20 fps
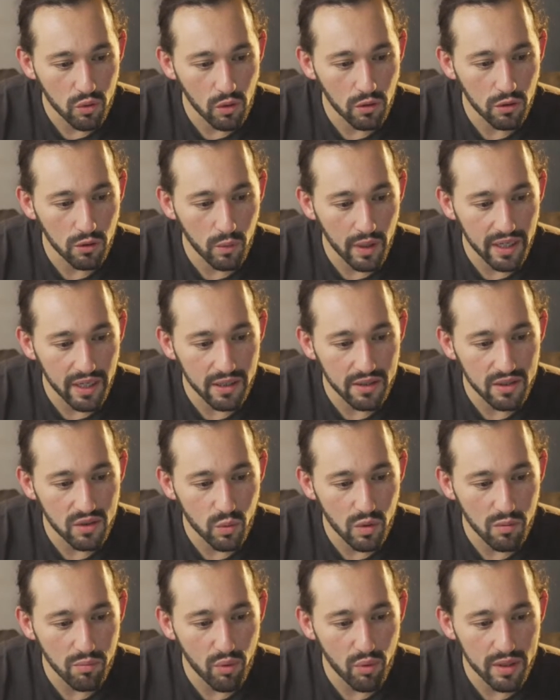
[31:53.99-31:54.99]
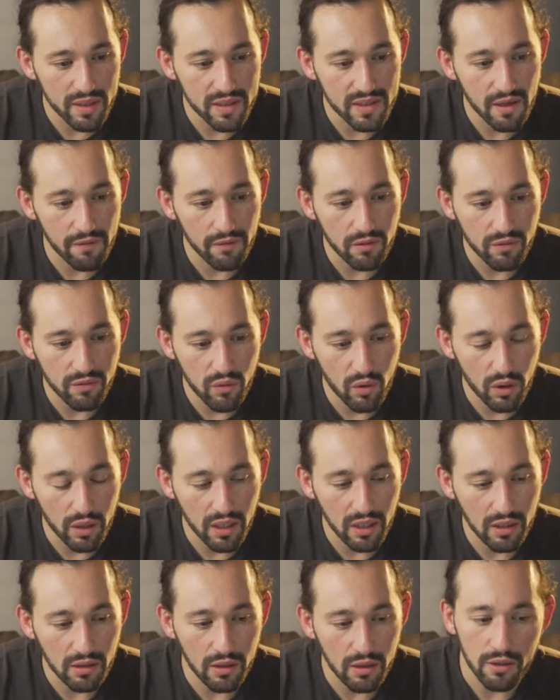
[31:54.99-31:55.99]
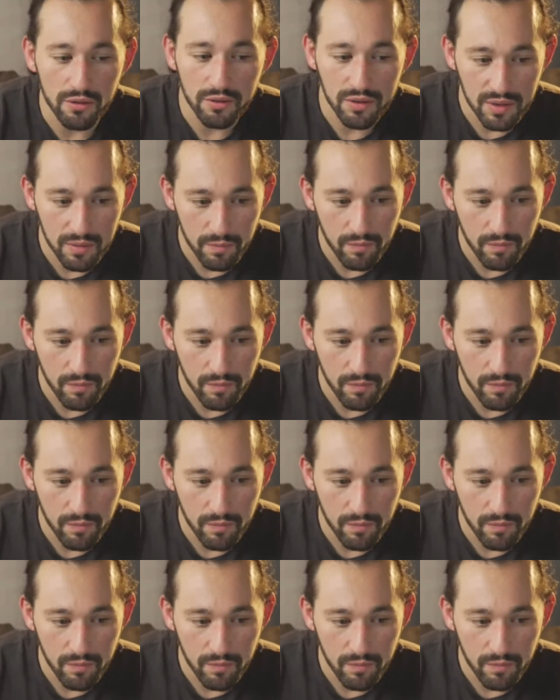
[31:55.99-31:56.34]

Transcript: weight is 3.74 kilos.